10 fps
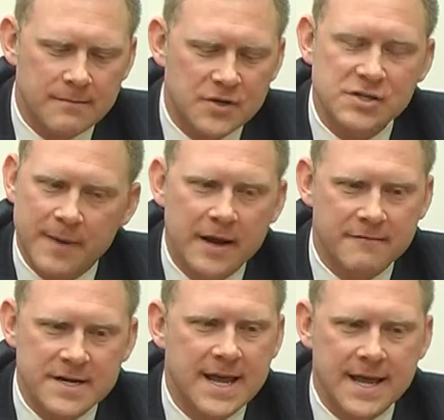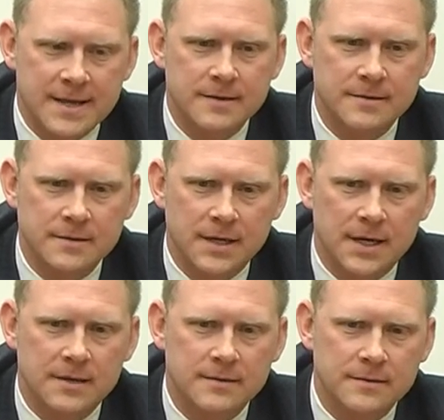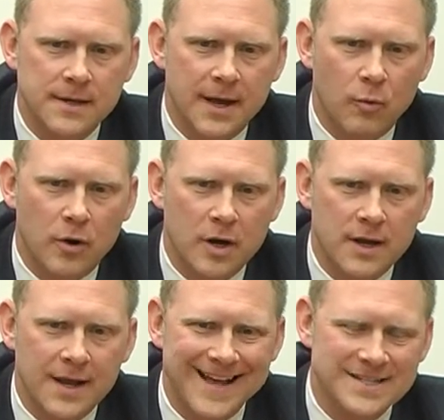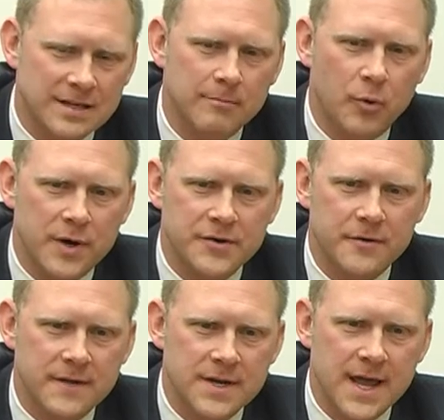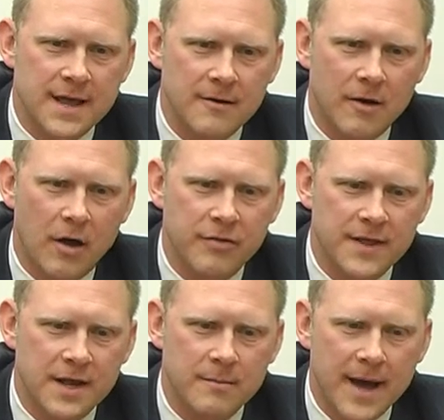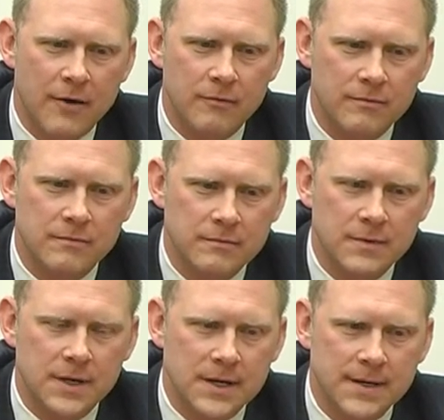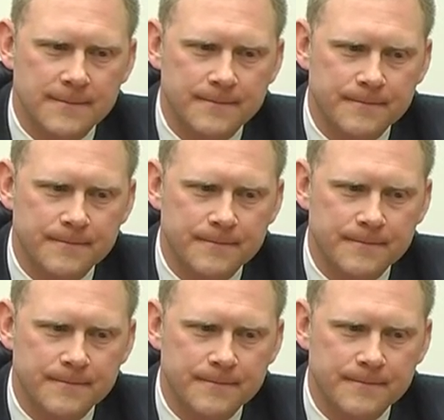Just about every day at work, at some point during the day, I'll think about the